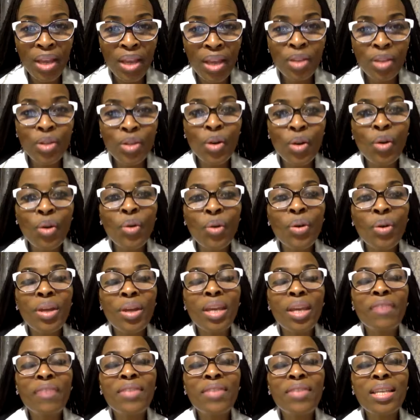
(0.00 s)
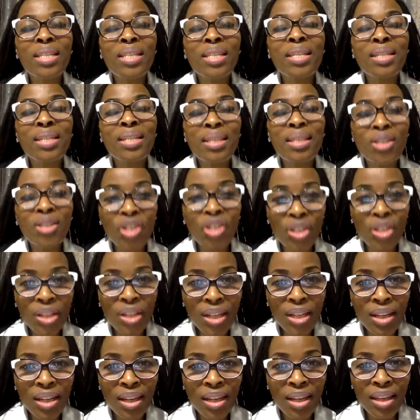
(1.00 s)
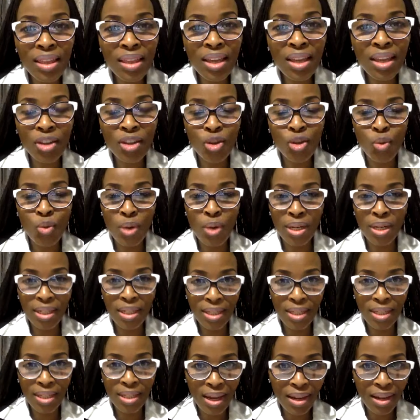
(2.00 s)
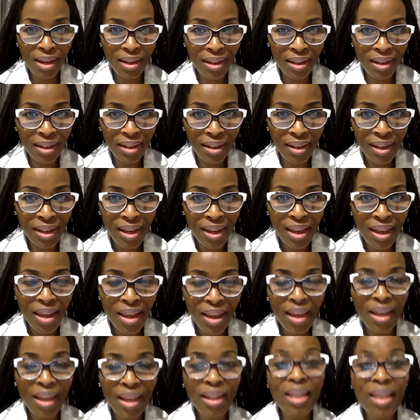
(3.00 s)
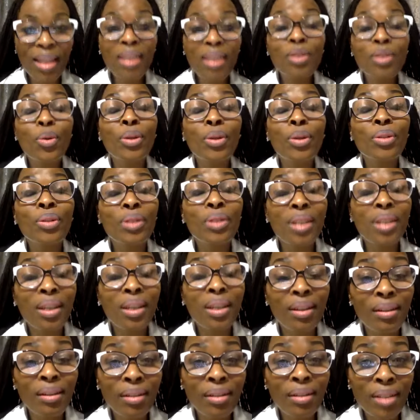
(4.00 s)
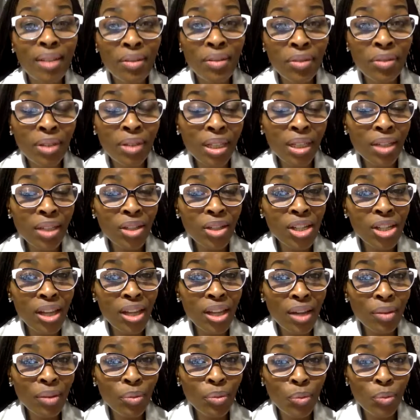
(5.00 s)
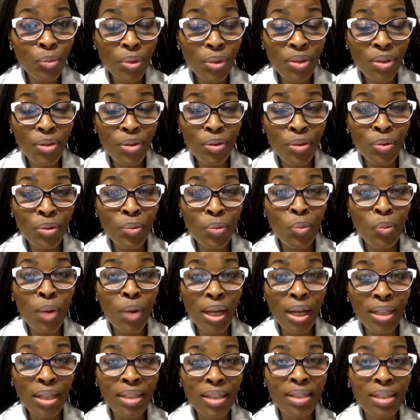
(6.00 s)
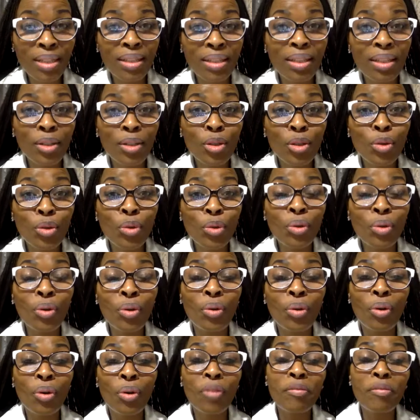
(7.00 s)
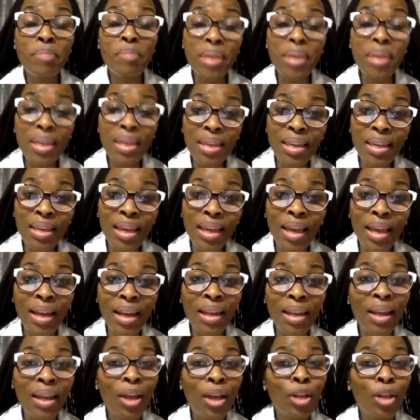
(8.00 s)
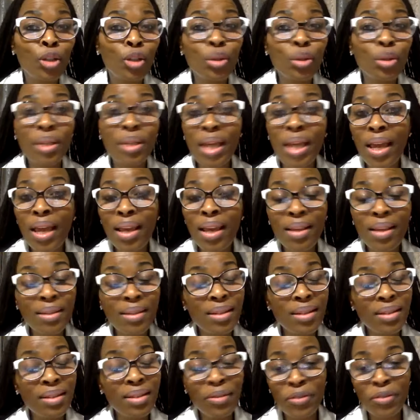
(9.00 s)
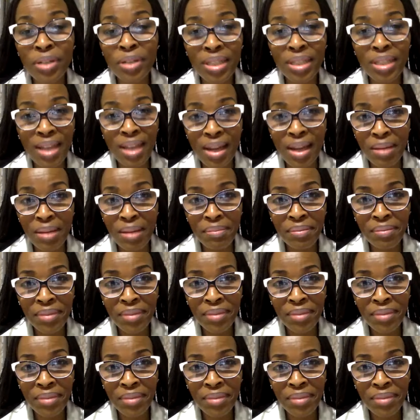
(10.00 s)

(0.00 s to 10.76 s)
So, if this is the journey that you want to take, it is going to take a lot. I've already shared with you what it took of me. And today is a different time.